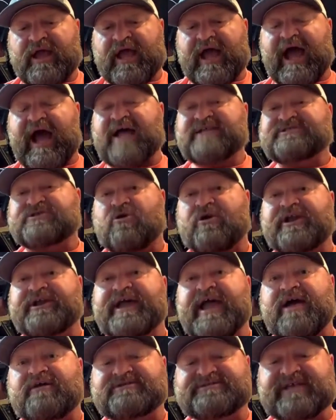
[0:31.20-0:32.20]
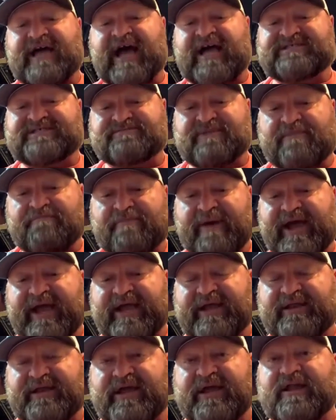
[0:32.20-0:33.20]
I started downsizing my
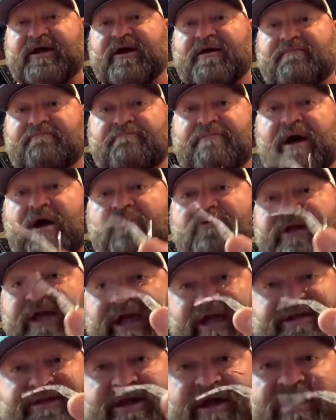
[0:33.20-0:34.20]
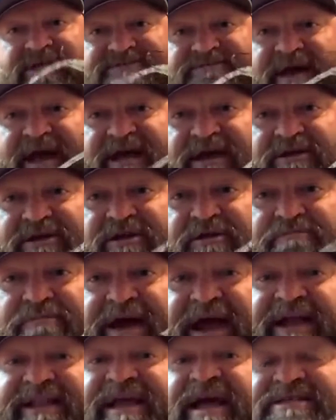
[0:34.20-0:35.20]
bait, and bonehead does make a little
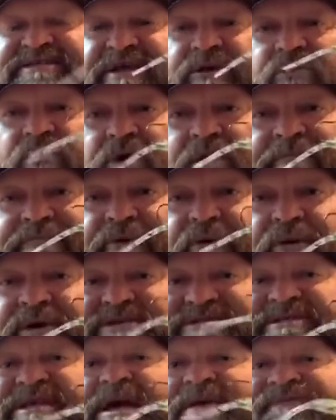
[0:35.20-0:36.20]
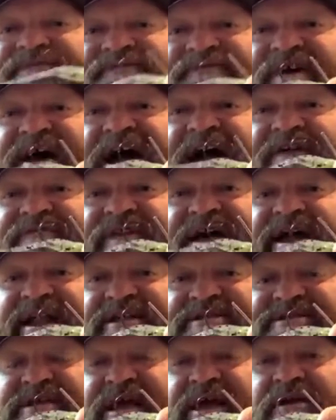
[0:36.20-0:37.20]
bait. That's a 1.75. That
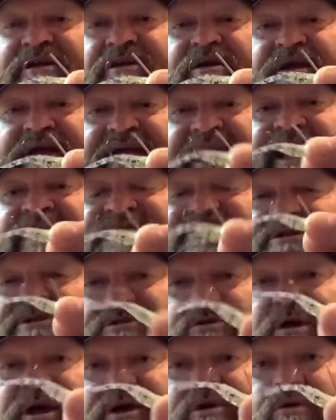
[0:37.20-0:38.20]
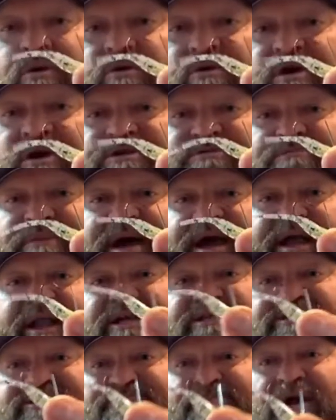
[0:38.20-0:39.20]
is a 1 3/4 ounce bait.
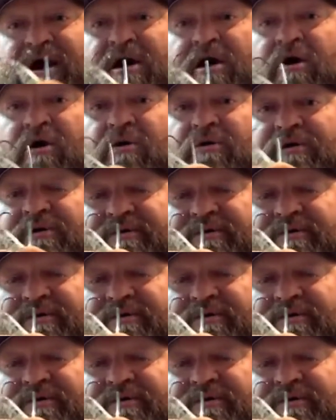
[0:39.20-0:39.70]
It's small.